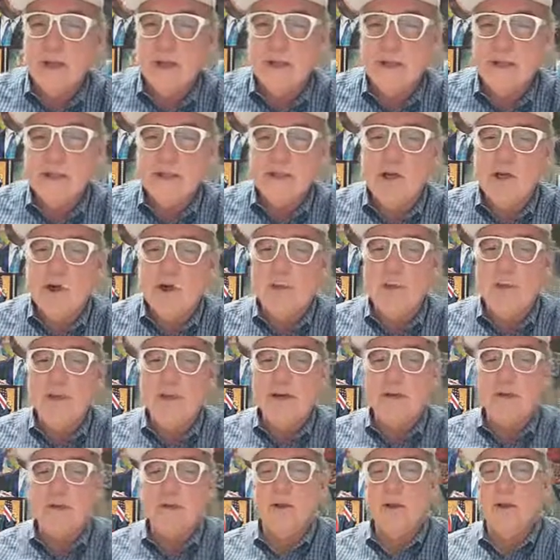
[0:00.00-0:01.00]
Let's go up
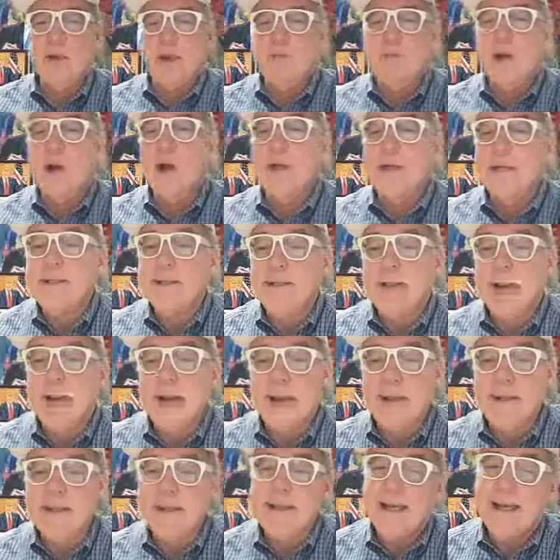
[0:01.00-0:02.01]
here and look at the market
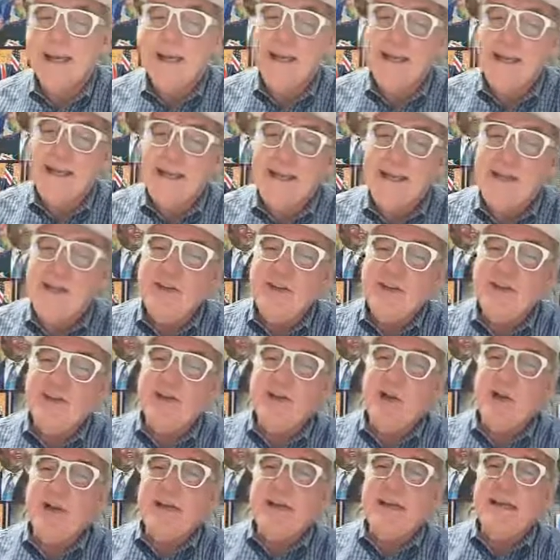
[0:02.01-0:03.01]
size. These are
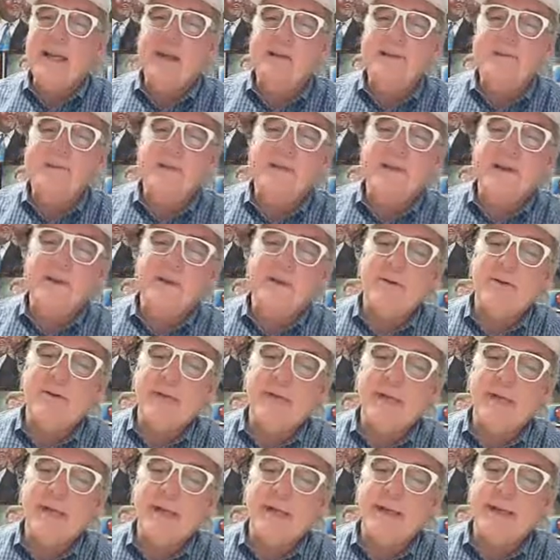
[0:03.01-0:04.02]
starting to get
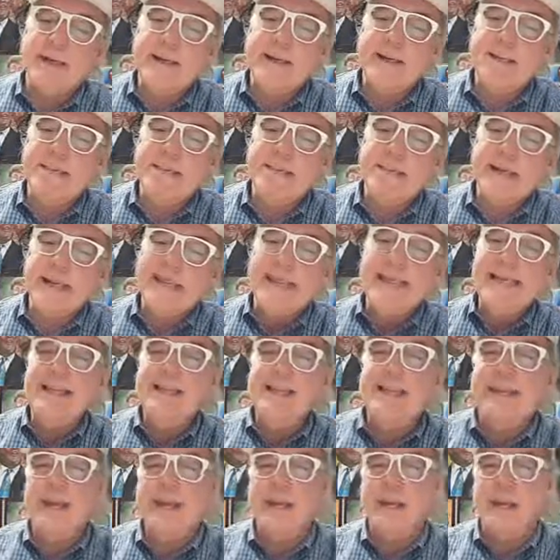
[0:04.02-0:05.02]
very
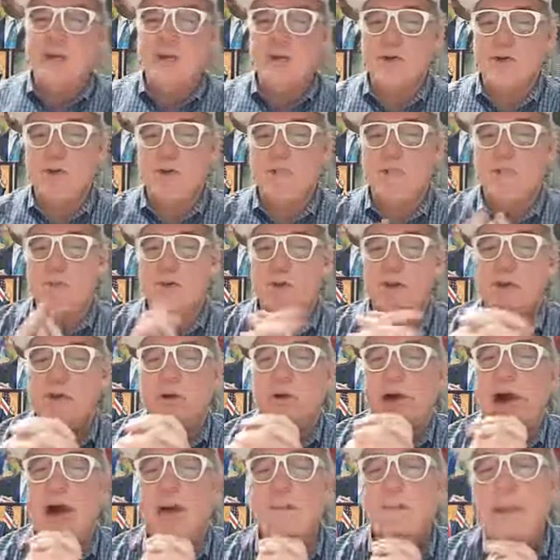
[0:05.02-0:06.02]

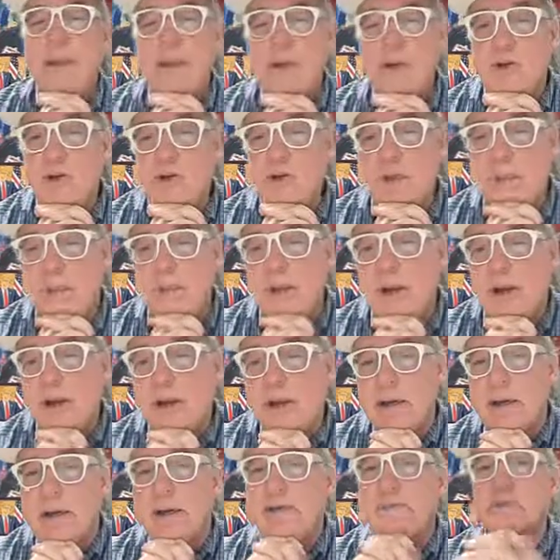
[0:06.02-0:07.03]
intangible. How big is your
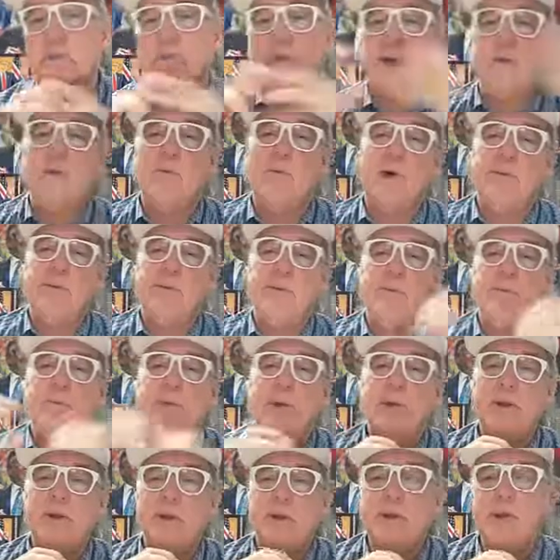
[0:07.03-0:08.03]
market? Everybody wants $1
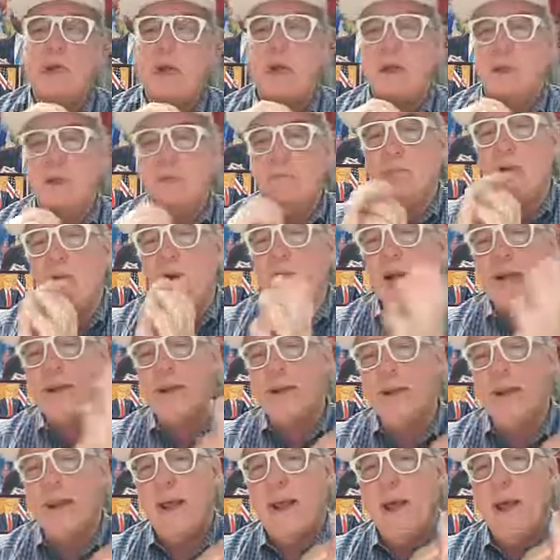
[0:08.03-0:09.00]
billion market.